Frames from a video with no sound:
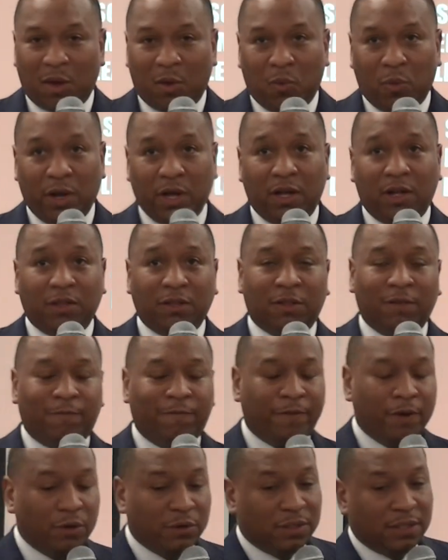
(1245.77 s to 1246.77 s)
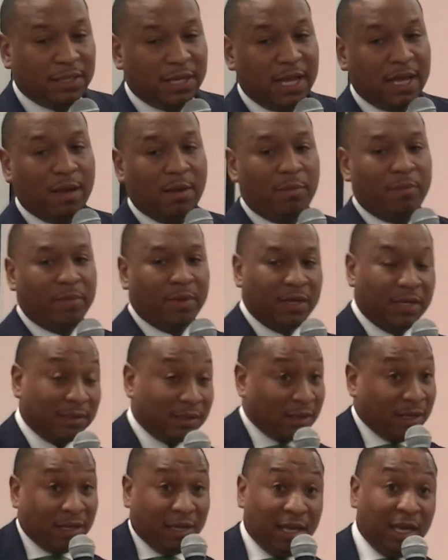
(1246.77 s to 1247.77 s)
Well, the first step
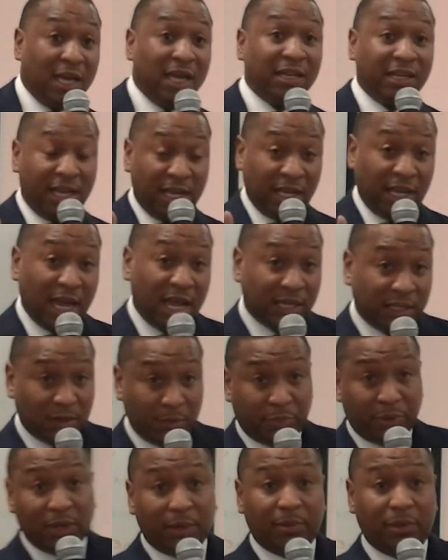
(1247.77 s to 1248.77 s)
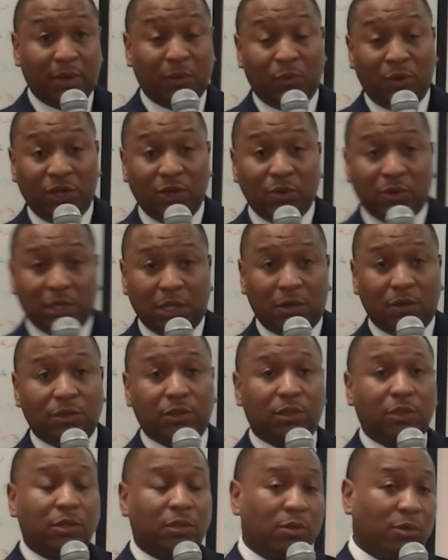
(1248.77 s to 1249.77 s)
is, again, engage the public. When you
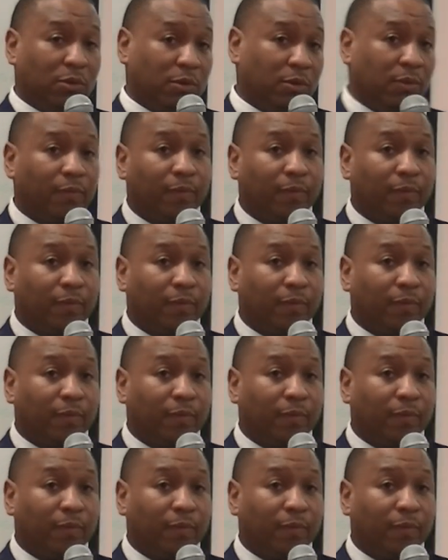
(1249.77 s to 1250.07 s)
close a school,